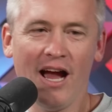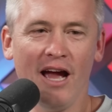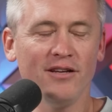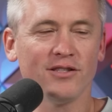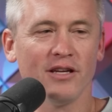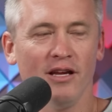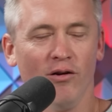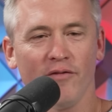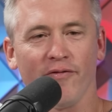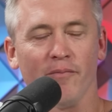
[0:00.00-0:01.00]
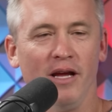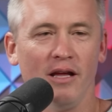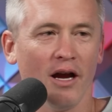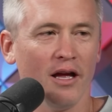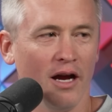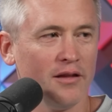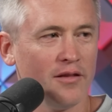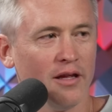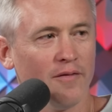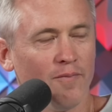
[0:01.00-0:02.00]
I just you know what for me, I, I
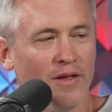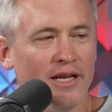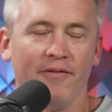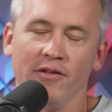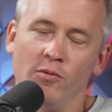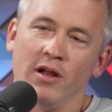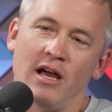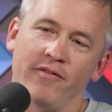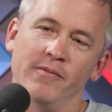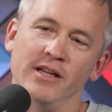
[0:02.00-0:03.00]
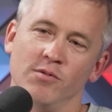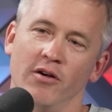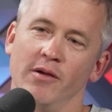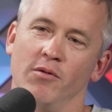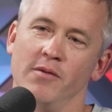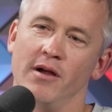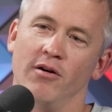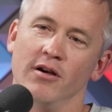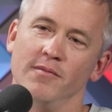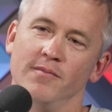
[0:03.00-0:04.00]
they, they definitely won out for me as well. They won my
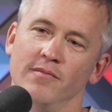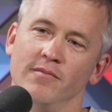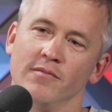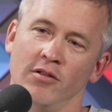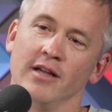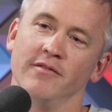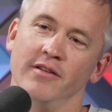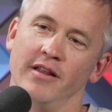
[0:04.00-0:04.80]
heart collectively they